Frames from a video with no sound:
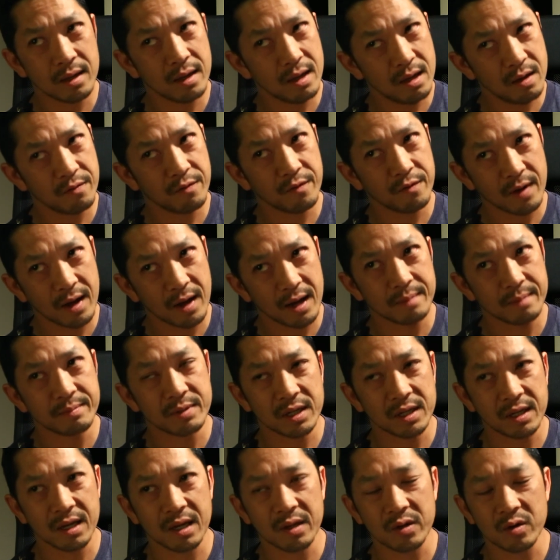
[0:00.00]
if I'm
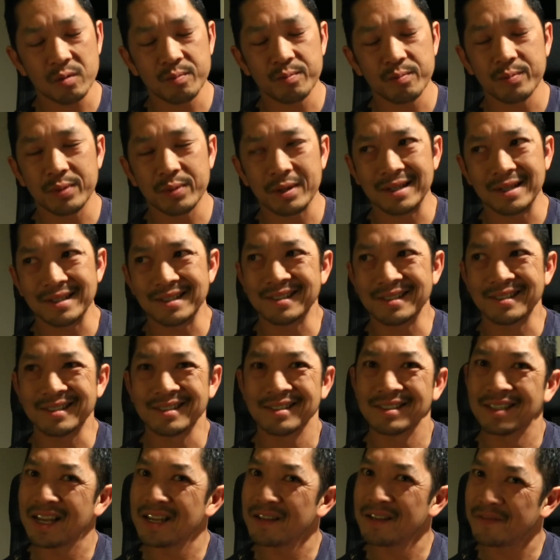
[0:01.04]
together, but
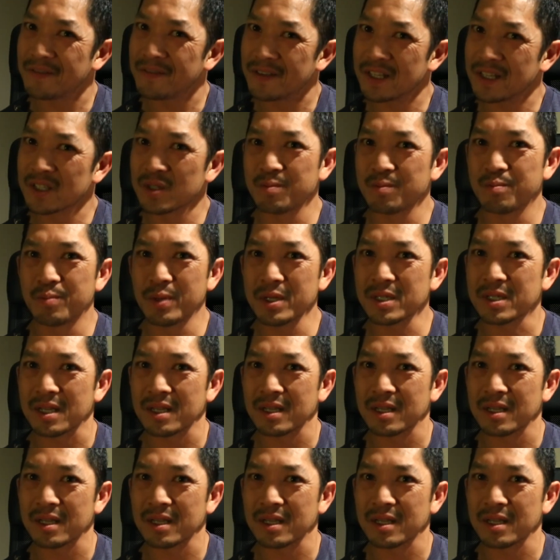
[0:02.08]
life gets busy.